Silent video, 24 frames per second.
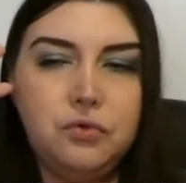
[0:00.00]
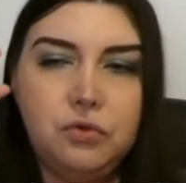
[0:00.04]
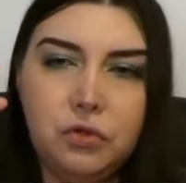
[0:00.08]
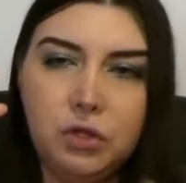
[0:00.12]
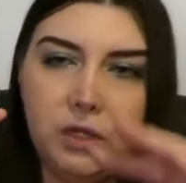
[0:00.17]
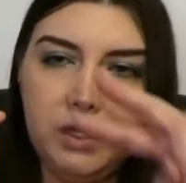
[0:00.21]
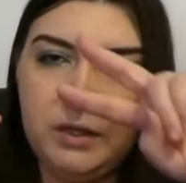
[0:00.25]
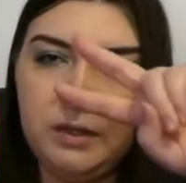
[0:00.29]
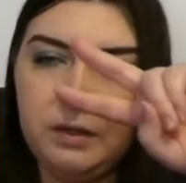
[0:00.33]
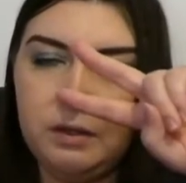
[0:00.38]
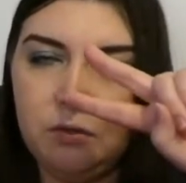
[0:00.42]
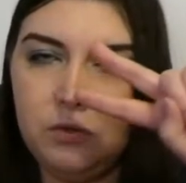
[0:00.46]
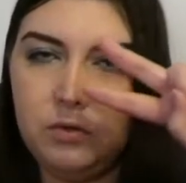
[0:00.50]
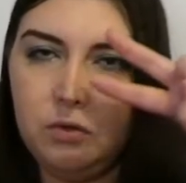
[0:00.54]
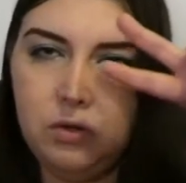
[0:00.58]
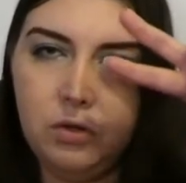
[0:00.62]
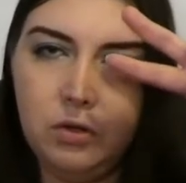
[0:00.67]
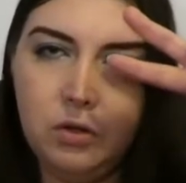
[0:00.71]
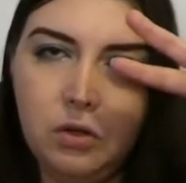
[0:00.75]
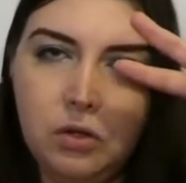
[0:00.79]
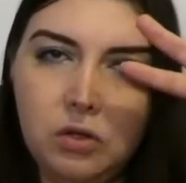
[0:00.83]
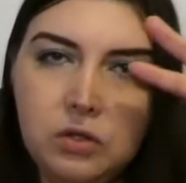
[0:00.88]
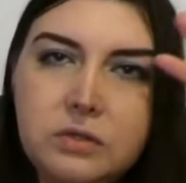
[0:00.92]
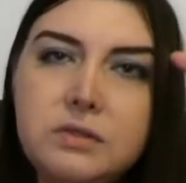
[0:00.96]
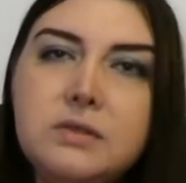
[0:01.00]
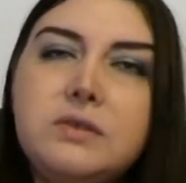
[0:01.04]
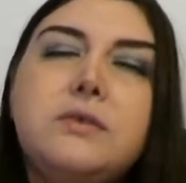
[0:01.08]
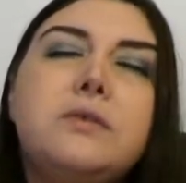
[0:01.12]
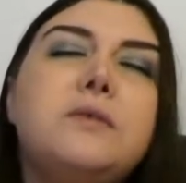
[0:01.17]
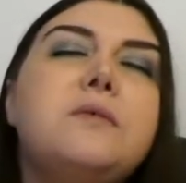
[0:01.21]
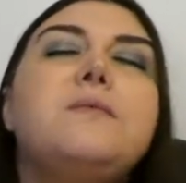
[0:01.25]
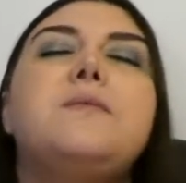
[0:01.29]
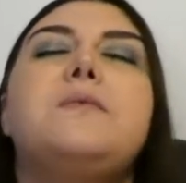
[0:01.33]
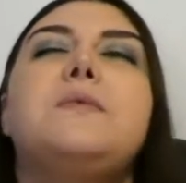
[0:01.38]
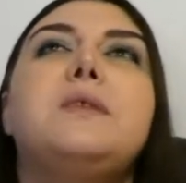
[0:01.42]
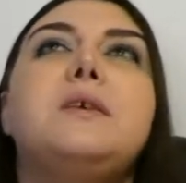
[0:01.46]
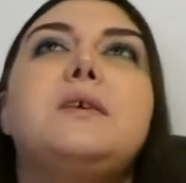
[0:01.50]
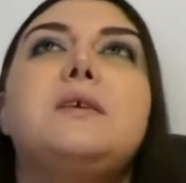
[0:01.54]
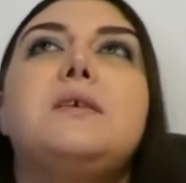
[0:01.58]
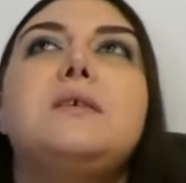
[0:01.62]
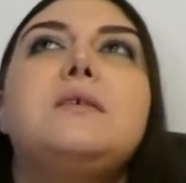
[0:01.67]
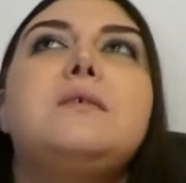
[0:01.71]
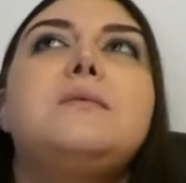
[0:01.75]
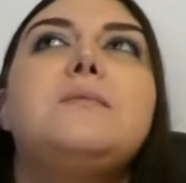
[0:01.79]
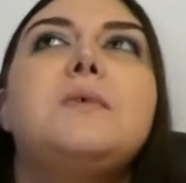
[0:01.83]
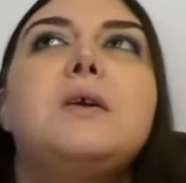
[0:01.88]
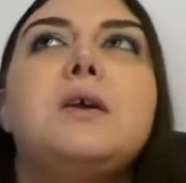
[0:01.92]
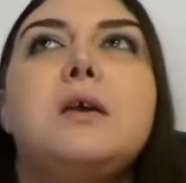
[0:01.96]
like sort of
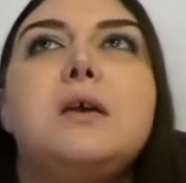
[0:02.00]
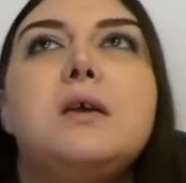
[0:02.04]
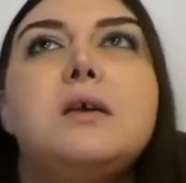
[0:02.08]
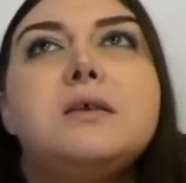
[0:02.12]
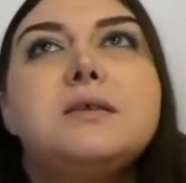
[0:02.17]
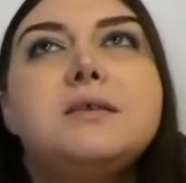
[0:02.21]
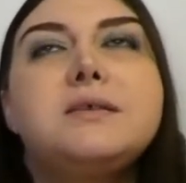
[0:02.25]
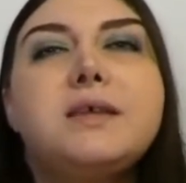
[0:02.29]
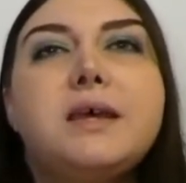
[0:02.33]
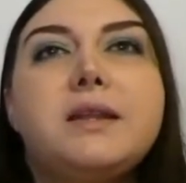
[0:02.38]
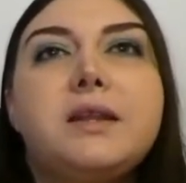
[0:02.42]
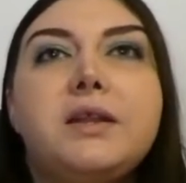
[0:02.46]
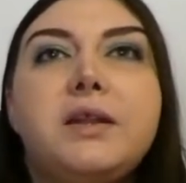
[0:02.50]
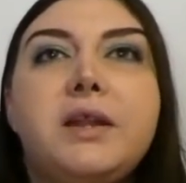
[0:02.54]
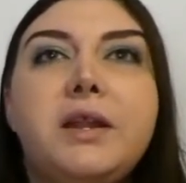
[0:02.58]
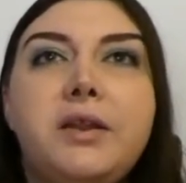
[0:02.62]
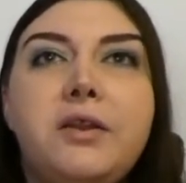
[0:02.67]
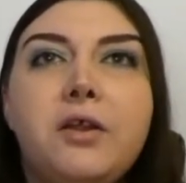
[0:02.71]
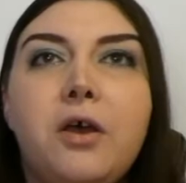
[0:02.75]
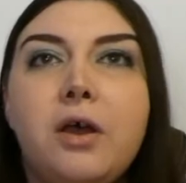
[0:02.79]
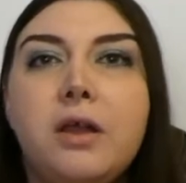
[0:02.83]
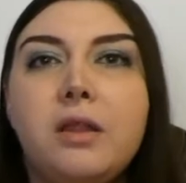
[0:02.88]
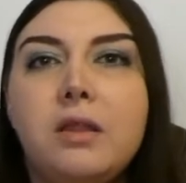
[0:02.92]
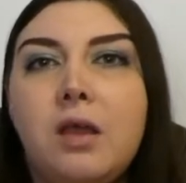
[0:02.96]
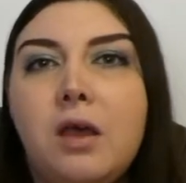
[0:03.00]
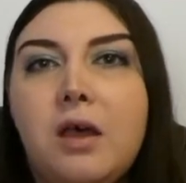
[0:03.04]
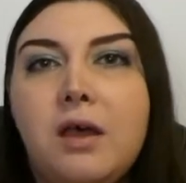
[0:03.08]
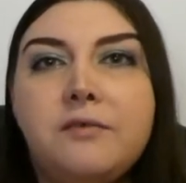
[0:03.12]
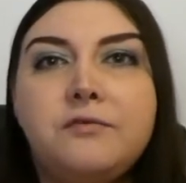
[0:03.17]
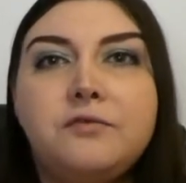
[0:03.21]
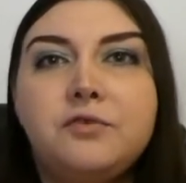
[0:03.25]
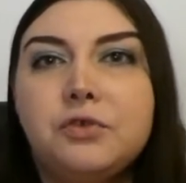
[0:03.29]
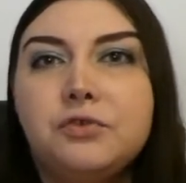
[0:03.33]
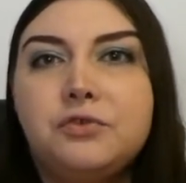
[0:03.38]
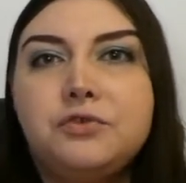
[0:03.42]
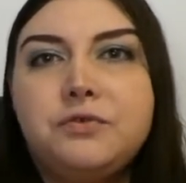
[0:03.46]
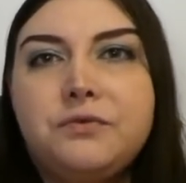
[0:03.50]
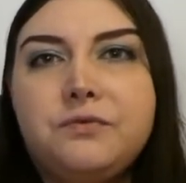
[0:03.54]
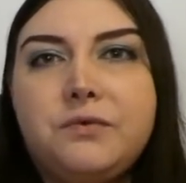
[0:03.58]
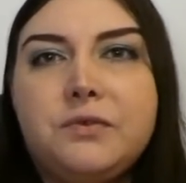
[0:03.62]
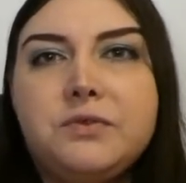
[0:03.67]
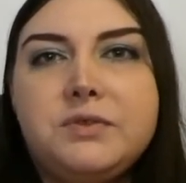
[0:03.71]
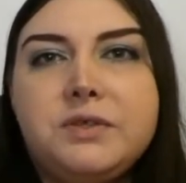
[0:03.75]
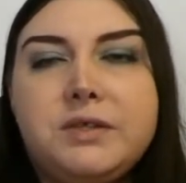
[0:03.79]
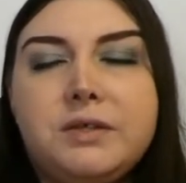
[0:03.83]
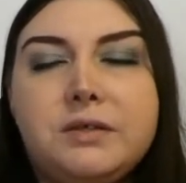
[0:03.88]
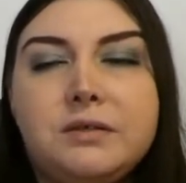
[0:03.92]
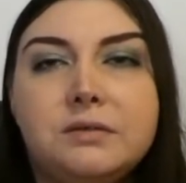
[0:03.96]
the Saturday Night Live, John
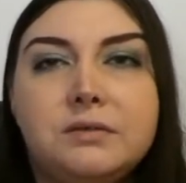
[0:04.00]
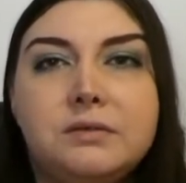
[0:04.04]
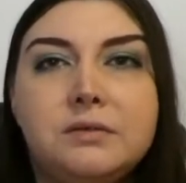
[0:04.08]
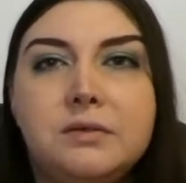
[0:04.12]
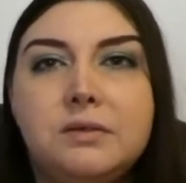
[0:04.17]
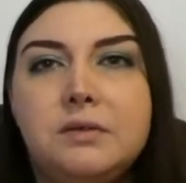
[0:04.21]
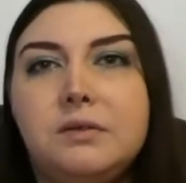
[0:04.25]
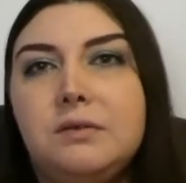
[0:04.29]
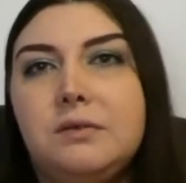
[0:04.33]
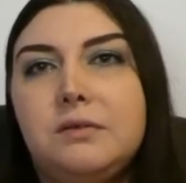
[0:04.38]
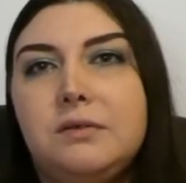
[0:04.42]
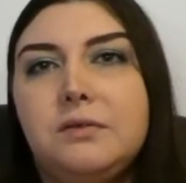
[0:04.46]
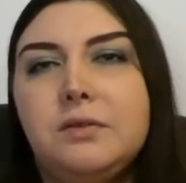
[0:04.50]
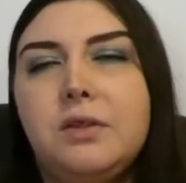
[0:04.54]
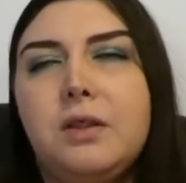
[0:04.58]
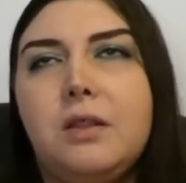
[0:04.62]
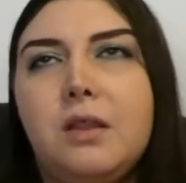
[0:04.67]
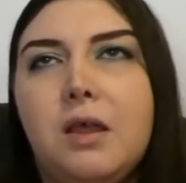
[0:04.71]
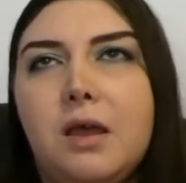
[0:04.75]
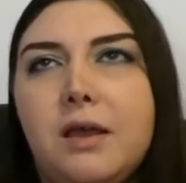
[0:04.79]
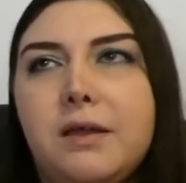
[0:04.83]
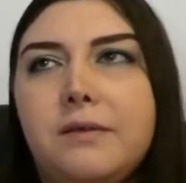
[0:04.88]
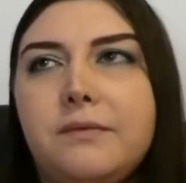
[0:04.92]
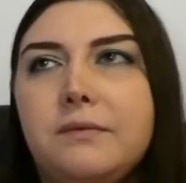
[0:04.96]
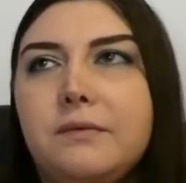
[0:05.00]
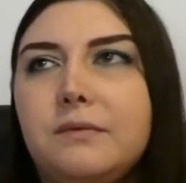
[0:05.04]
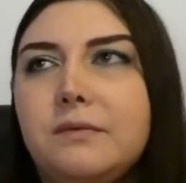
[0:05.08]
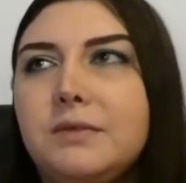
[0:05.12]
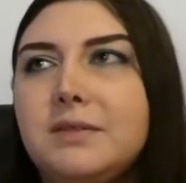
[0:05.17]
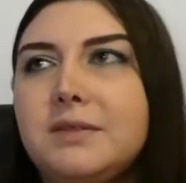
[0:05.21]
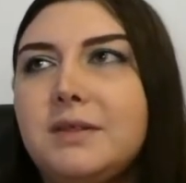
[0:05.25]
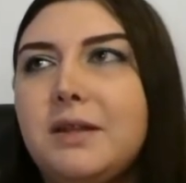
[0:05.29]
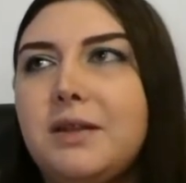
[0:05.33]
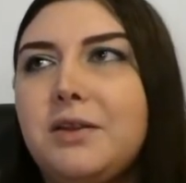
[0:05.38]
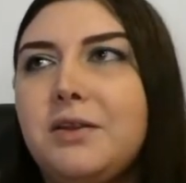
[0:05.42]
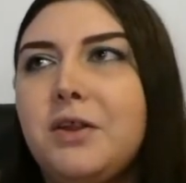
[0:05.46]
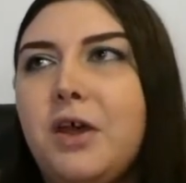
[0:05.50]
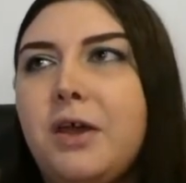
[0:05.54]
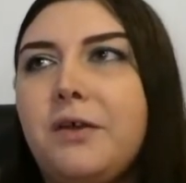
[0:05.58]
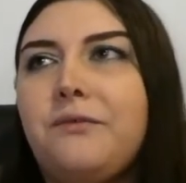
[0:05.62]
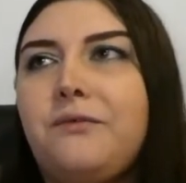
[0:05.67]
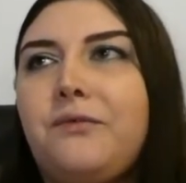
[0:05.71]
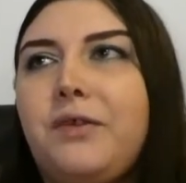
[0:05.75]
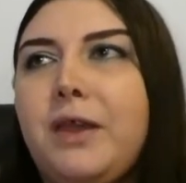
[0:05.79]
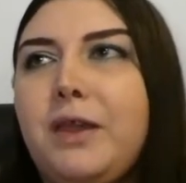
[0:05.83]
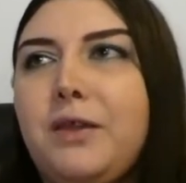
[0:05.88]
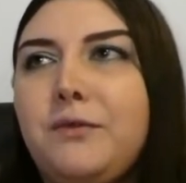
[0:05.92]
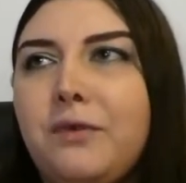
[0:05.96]
Travolta, not live, Saturday Night
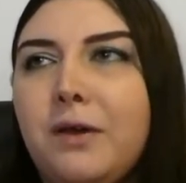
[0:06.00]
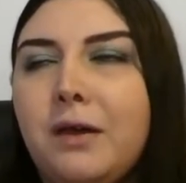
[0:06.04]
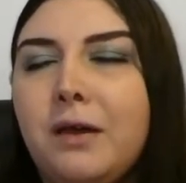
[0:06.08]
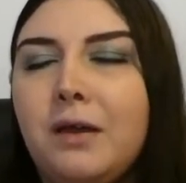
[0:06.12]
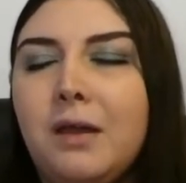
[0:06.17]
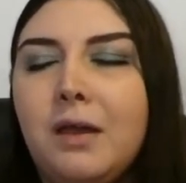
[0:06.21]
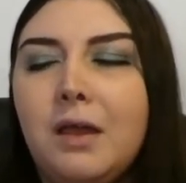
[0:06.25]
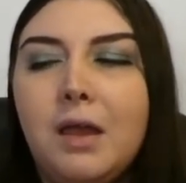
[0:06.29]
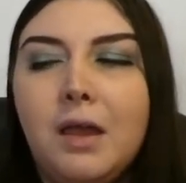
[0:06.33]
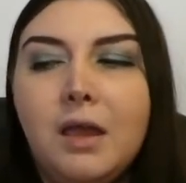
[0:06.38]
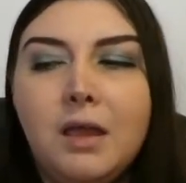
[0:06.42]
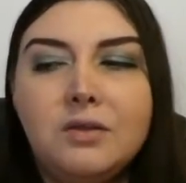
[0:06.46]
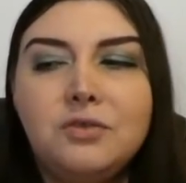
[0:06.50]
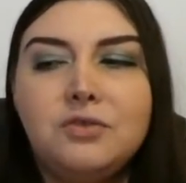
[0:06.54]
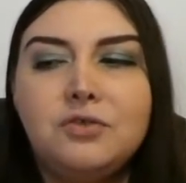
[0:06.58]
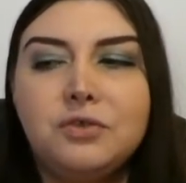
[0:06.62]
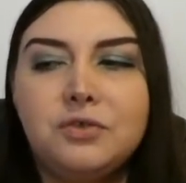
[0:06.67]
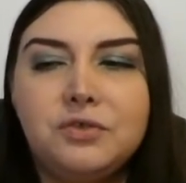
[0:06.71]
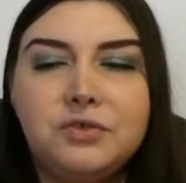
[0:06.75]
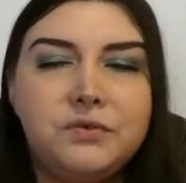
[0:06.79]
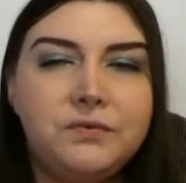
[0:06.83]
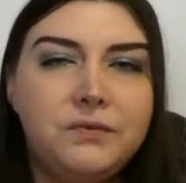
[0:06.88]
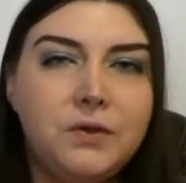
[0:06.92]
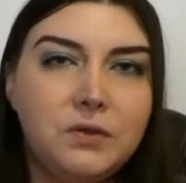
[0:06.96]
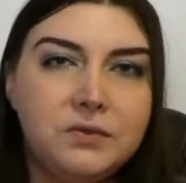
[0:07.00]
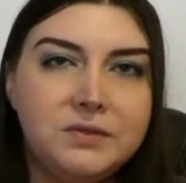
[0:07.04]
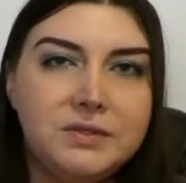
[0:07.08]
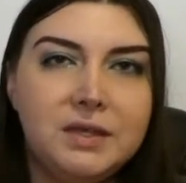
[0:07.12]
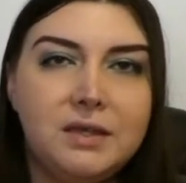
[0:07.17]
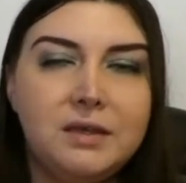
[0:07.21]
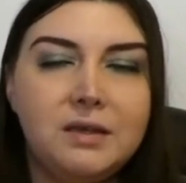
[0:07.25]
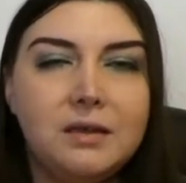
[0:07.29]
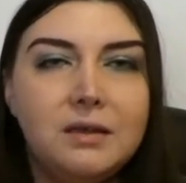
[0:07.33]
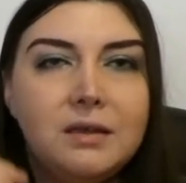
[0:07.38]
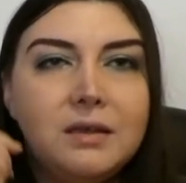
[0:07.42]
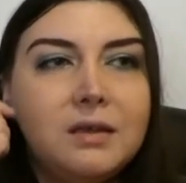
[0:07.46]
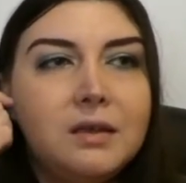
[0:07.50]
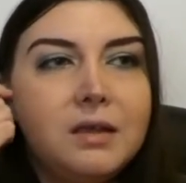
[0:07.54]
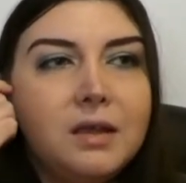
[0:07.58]
Fever, John Travolta.